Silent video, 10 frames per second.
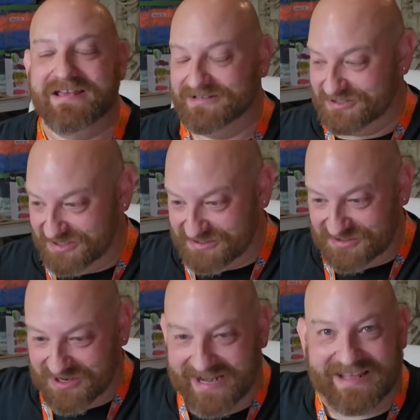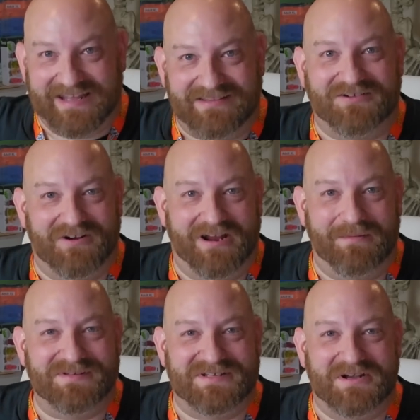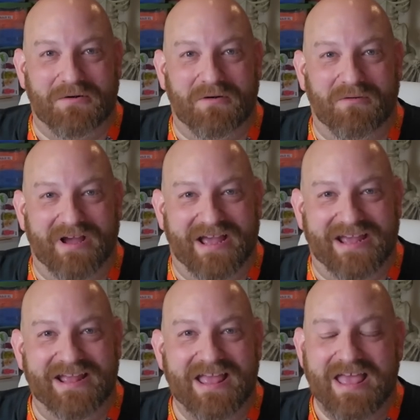just to try to get the cramps to go away.